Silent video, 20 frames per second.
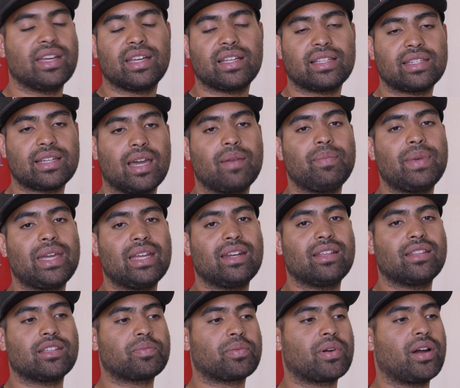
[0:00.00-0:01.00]
time into
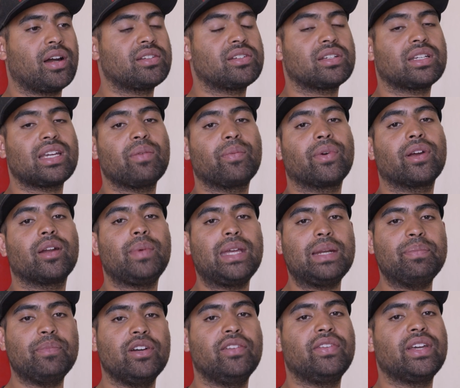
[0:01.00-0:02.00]
this project and we're gonna be
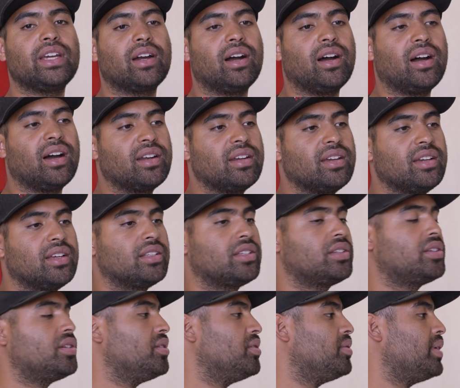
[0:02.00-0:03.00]
moving on
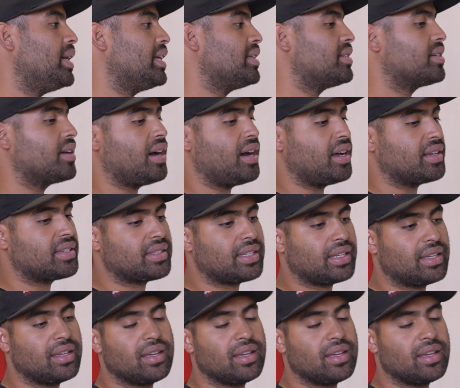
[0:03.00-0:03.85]
to exhaust.